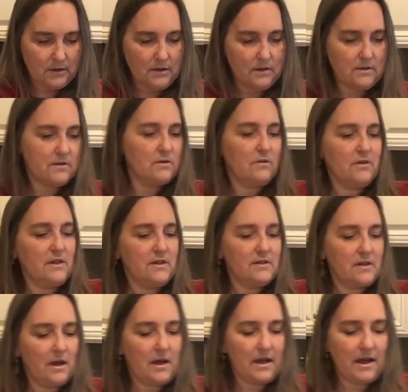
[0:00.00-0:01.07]
so these,
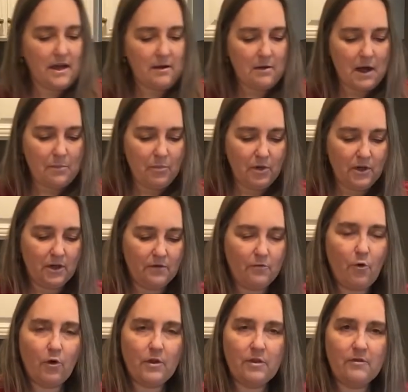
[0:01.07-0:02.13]
I put
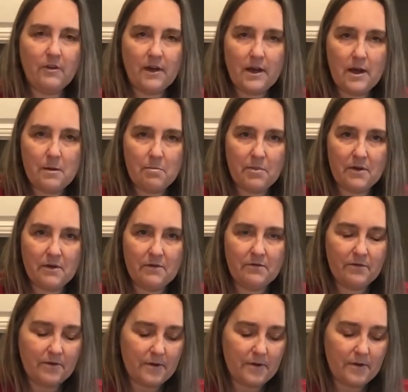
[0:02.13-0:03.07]
1/4 cup of